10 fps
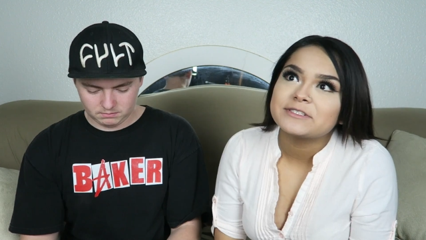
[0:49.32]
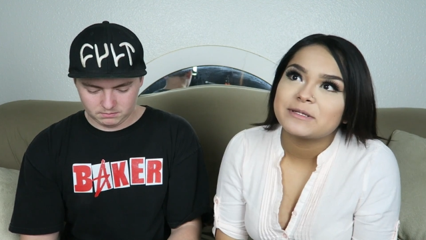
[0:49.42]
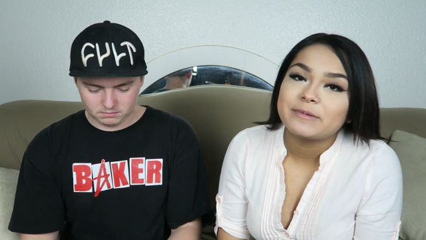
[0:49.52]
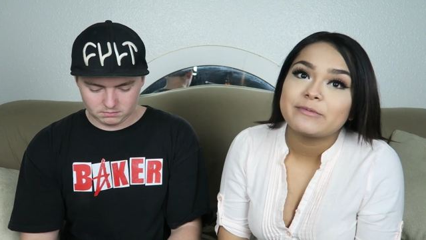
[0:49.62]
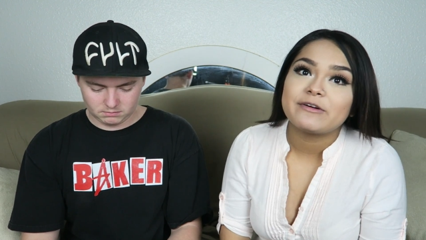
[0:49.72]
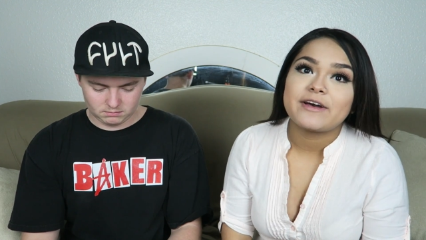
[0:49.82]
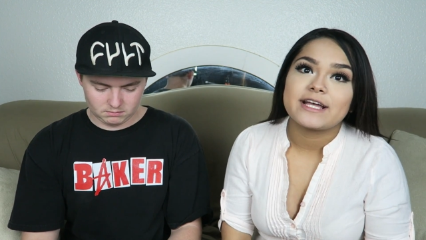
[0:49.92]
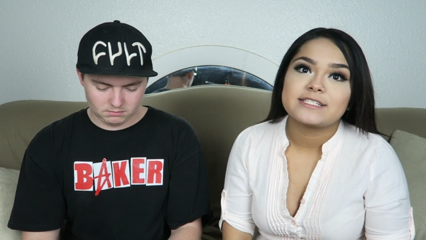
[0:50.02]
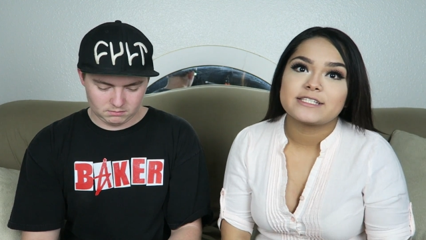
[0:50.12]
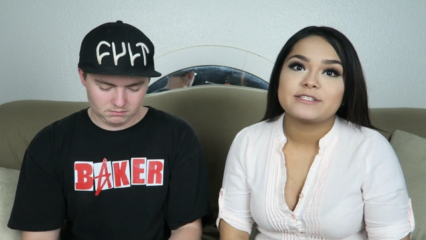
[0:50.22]
Speaker 1: Some people have
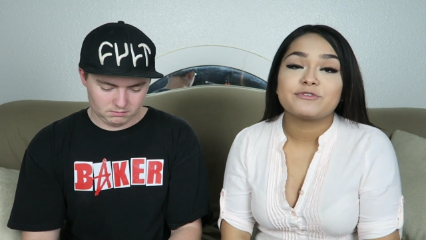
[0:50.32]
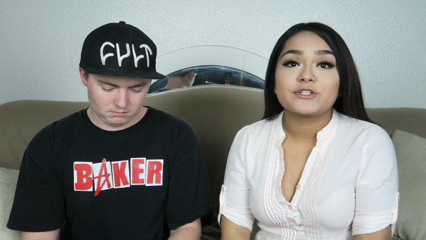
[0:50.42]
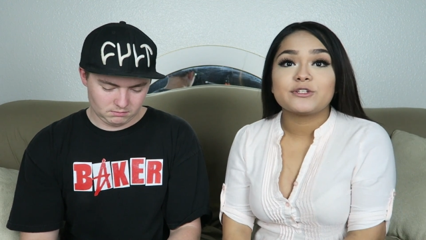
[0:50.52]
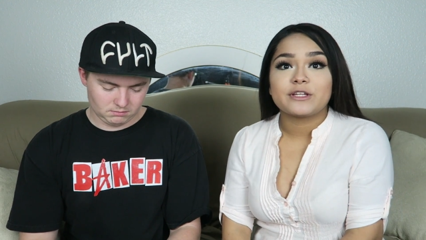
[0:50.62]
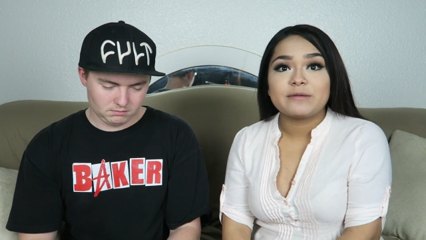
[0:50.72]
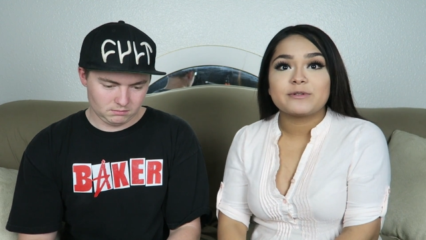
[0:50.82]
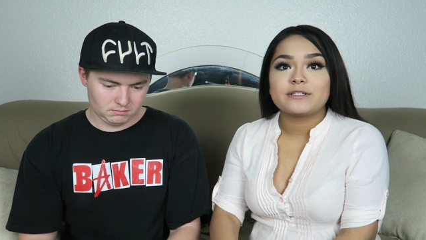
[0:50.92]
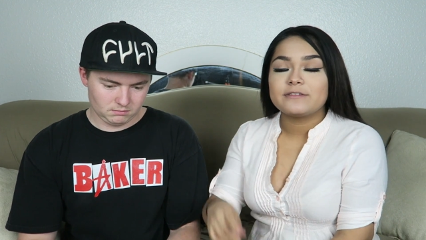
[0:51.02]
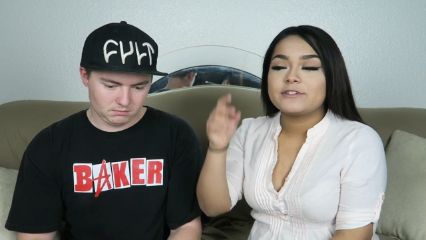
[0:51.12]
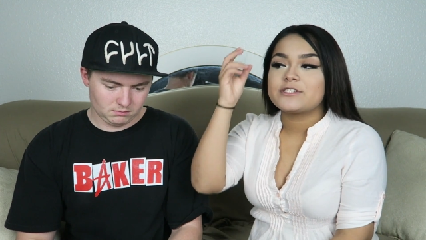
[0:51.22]
asked us if we can do a labor and
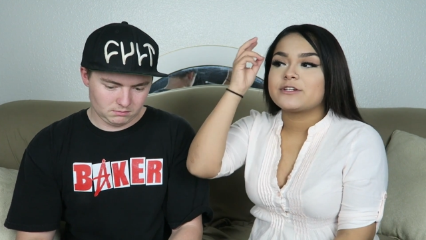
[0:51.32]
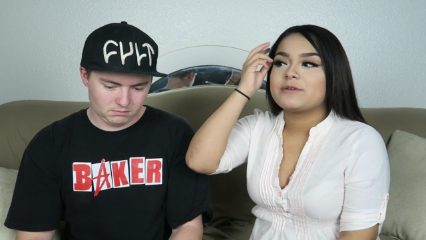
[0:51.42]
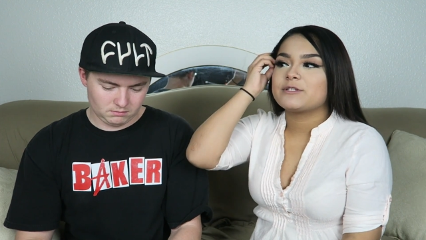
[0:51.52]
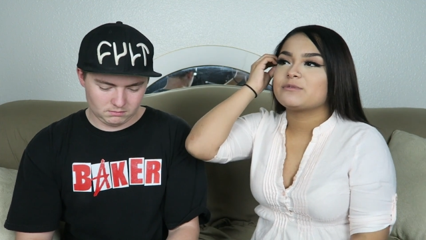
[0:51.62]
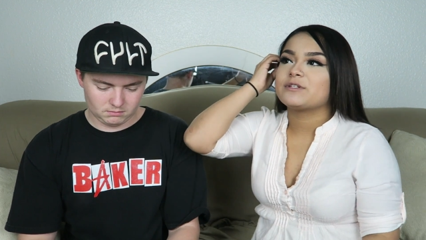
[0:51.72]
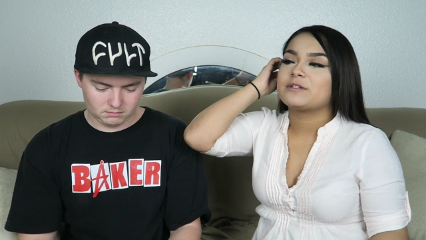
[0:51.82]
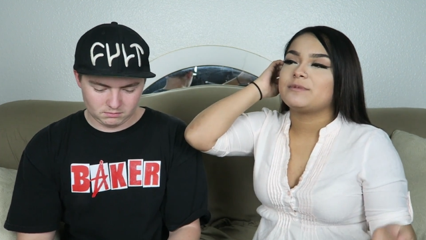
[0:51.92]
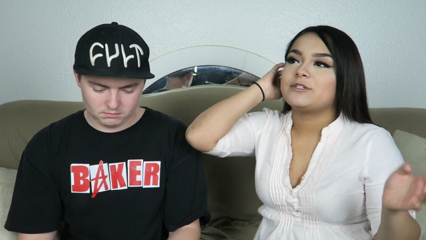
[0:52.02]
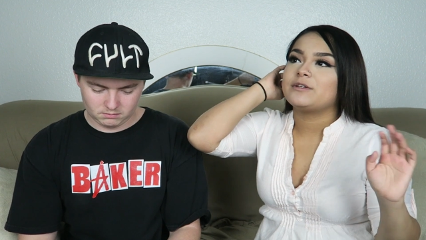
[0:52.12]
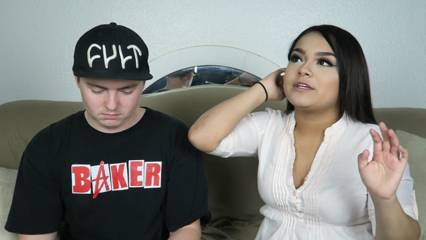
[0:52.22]
delivery story, which we're going to
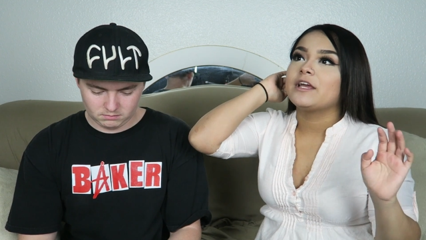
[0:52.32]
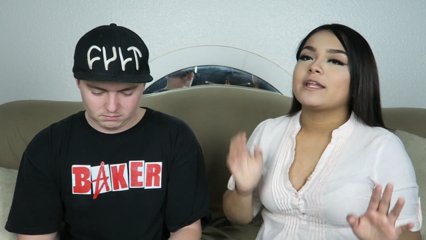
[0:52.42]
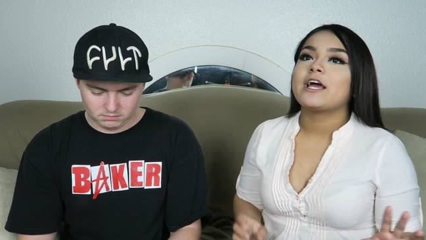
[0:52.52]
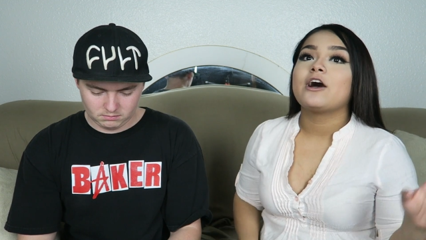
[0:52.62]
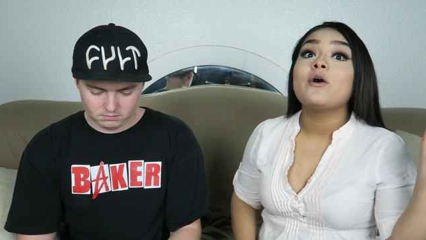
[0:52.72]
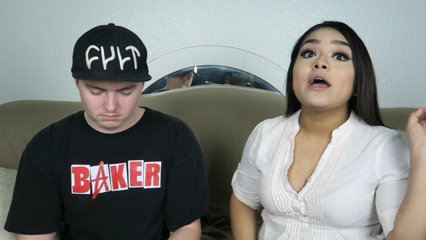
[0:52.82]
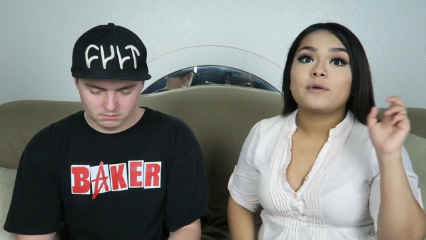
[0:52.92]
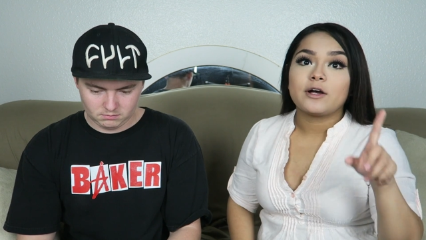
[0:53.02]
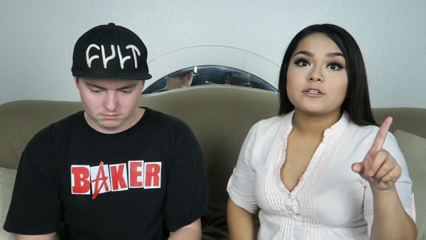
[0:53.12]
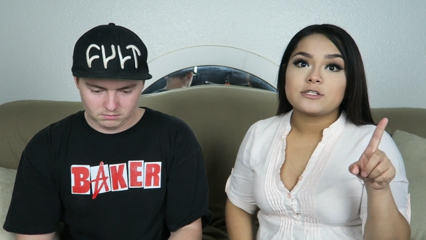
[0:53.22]
be doing right now.
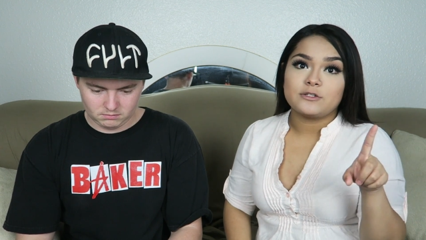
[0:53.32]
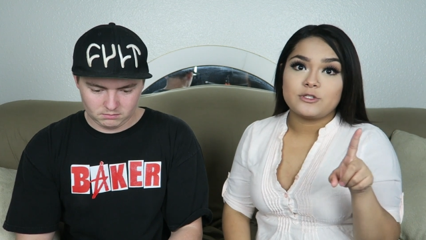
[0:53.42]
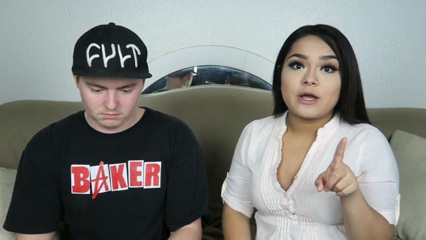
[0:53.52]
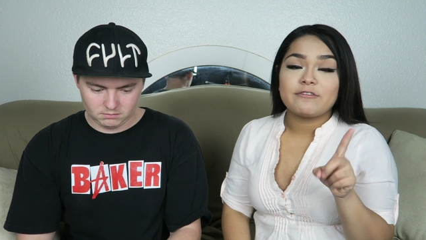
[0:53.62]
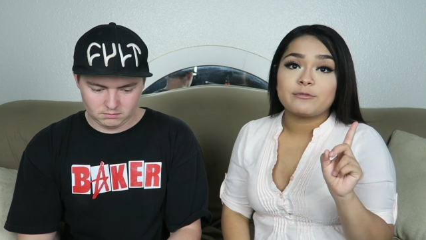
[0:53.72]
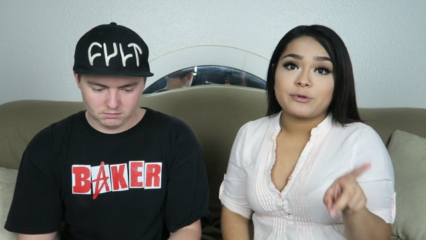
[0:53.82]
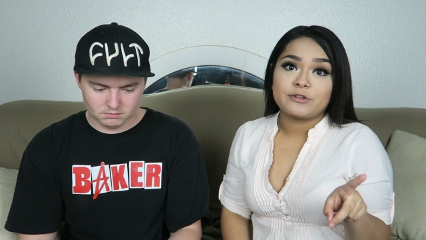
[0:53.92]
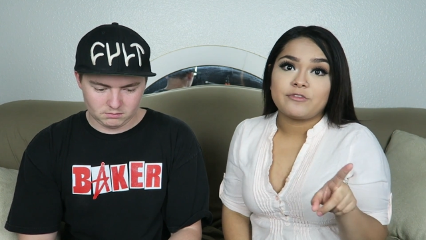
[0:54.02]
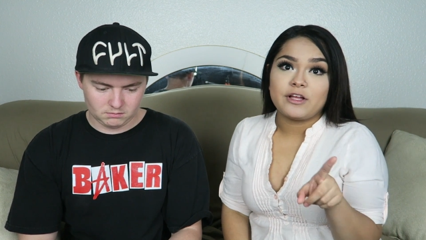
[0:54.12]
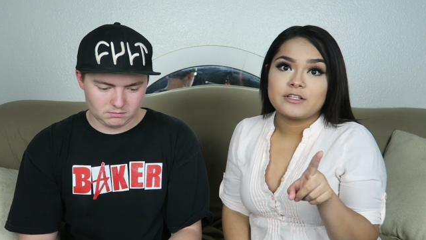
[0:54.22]
We also do have a birth
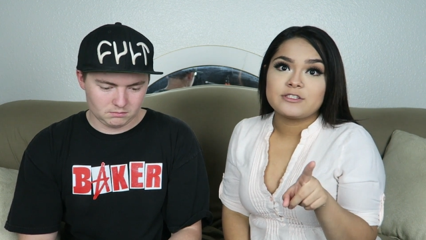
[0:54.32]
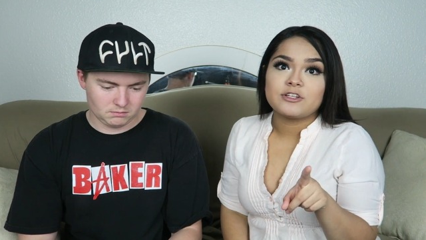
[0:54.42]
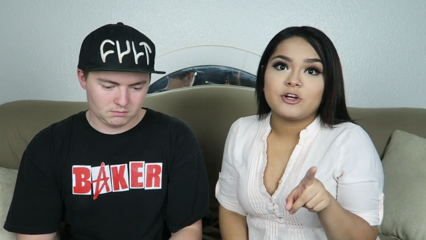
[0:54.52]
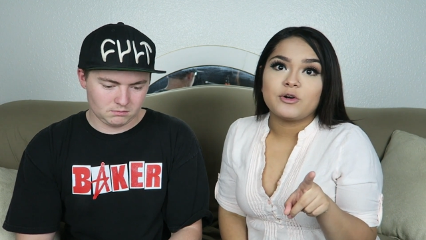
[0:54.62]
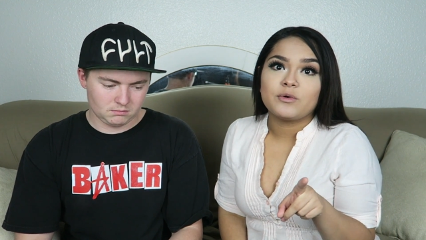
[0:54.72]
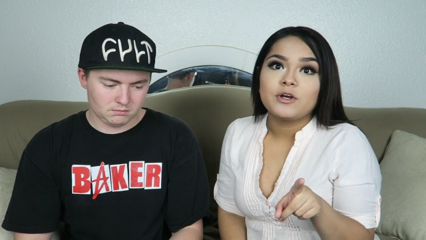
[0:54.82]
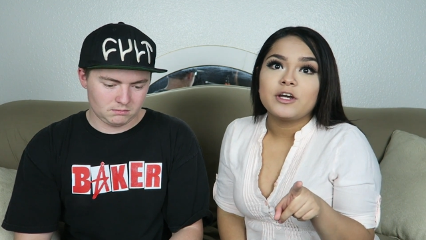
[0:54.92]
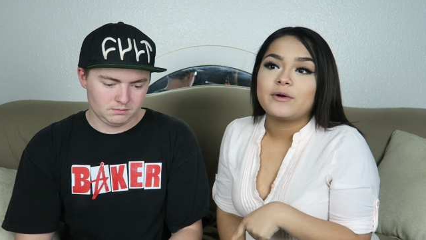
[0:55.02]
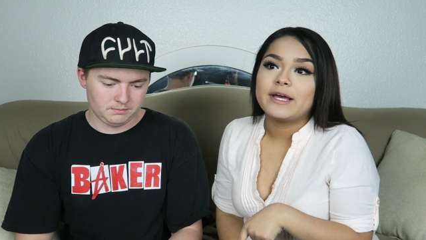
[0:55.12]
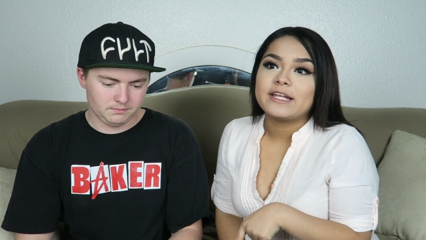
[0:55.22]
vlog, so
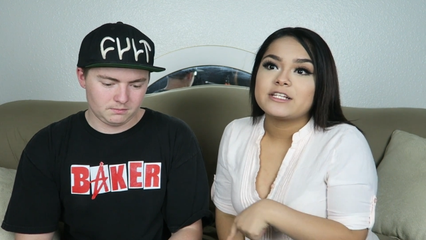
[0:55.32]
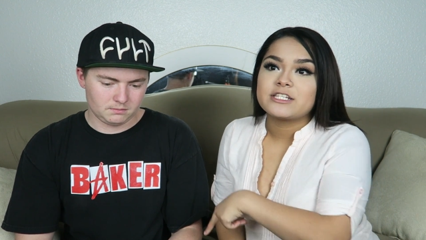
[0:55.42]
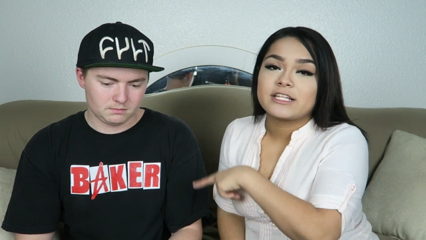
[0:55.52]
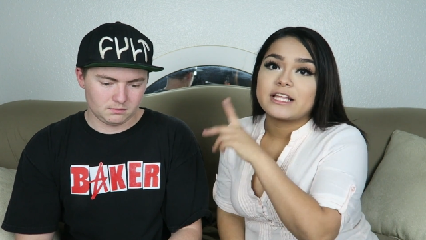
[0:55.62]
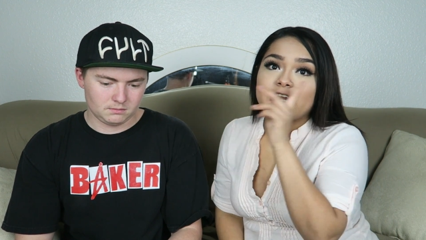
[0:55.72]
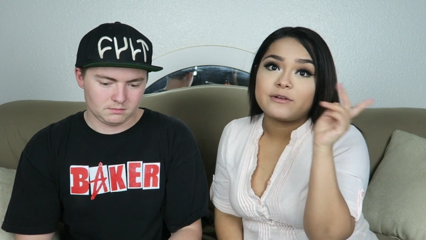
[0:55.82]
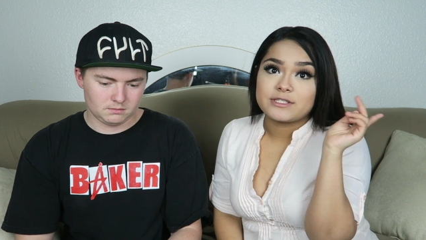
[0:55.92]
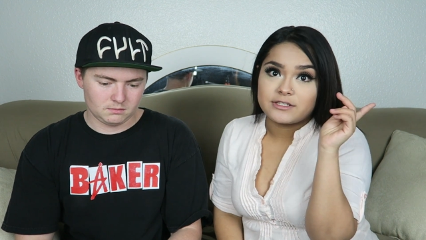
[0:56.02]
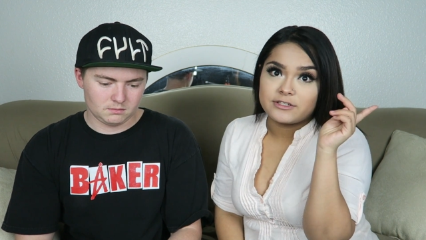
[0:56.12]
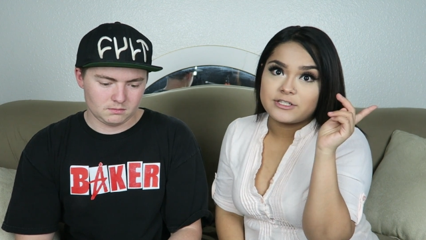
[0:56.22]
go ahead and check that out.
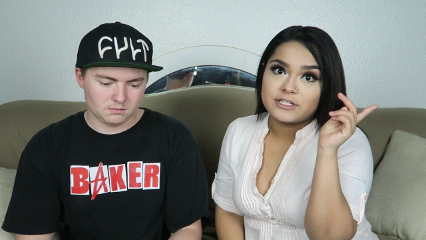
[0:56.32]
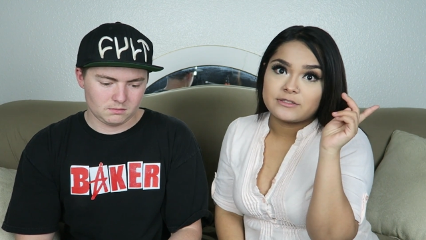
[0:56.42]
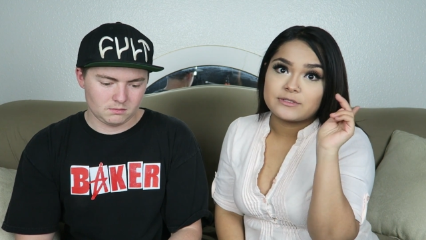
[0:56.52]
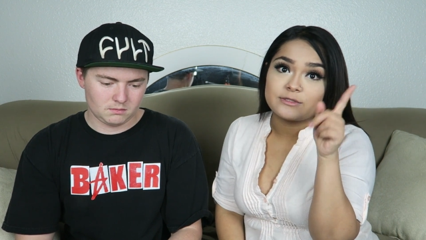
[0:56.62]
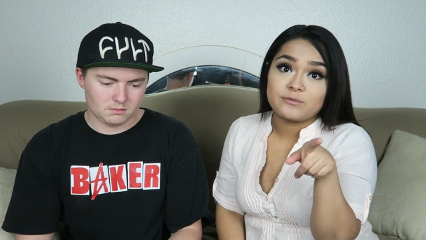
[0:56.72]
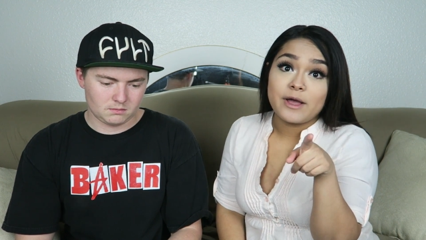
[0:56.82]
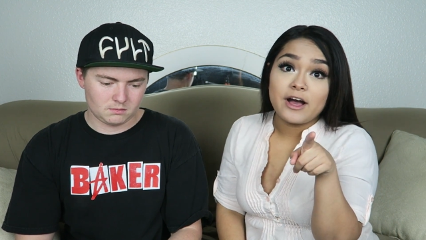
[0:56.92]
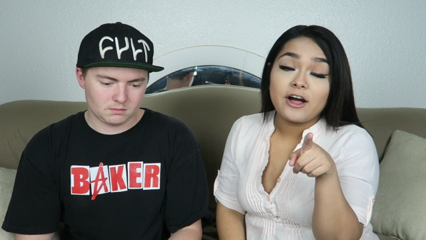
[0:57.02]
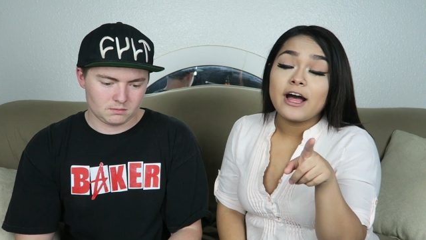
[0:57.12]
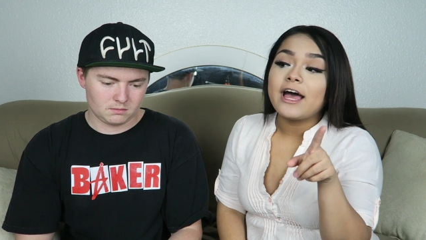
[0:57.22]
It's on our channel as
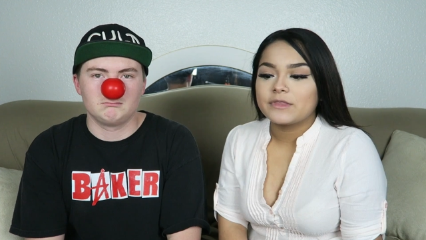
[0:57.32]
well.